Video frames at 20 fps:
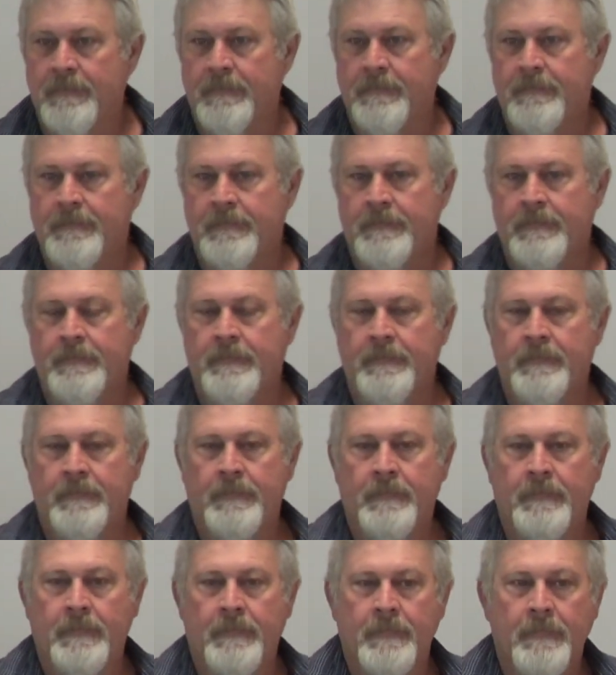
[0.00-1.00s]

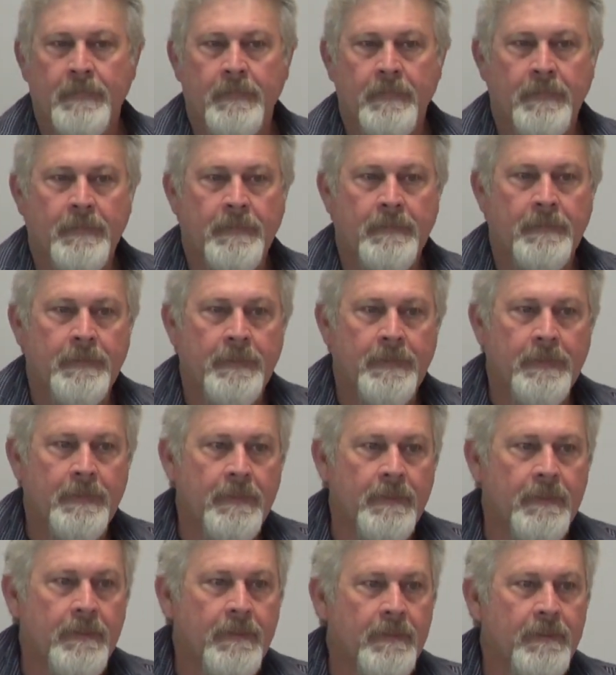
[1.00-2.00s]

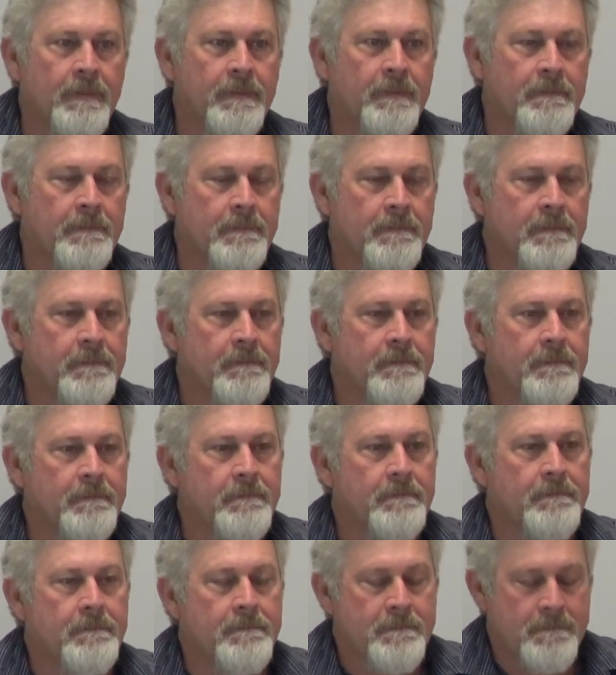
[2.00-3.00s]

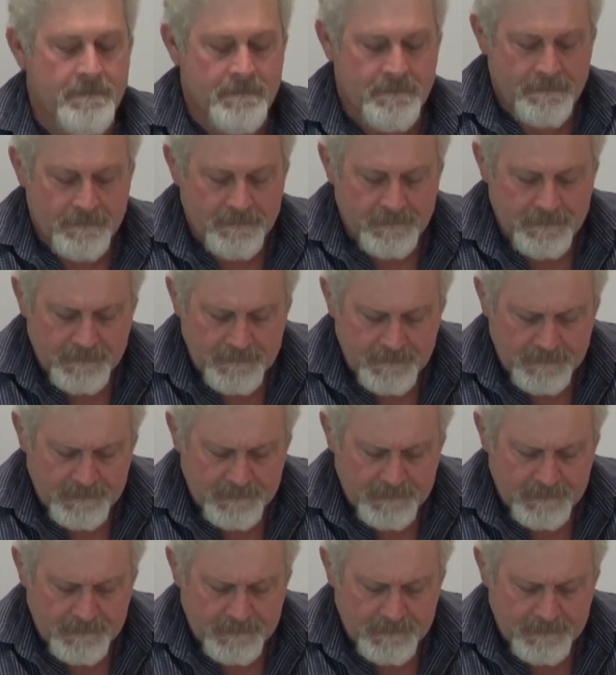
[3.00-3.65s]
(silence)